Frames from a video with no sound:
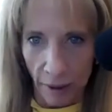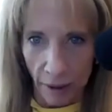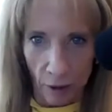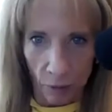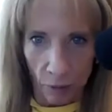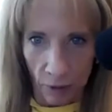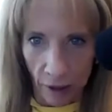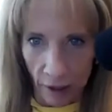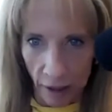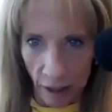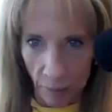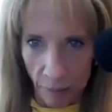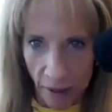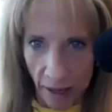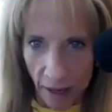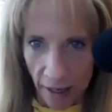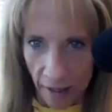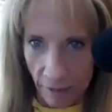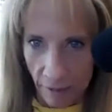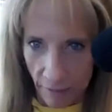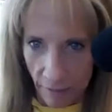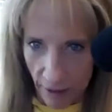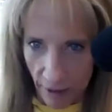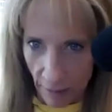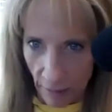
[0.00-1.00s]
I don't want to get
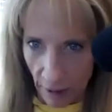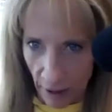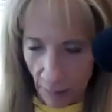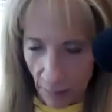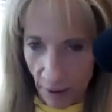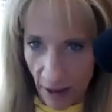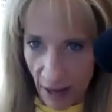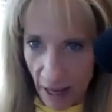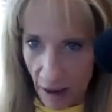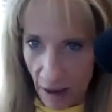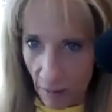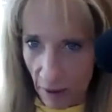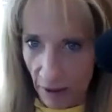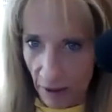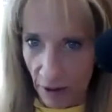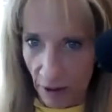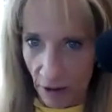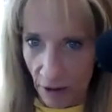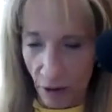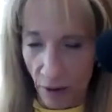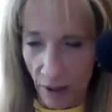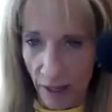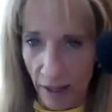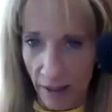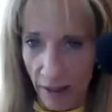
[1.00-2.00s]
paid, anybody to pay me to
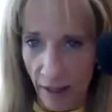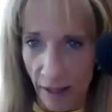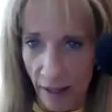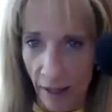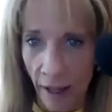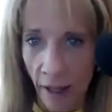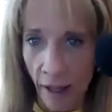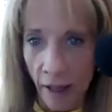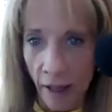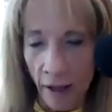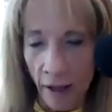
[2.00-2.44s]
do anything.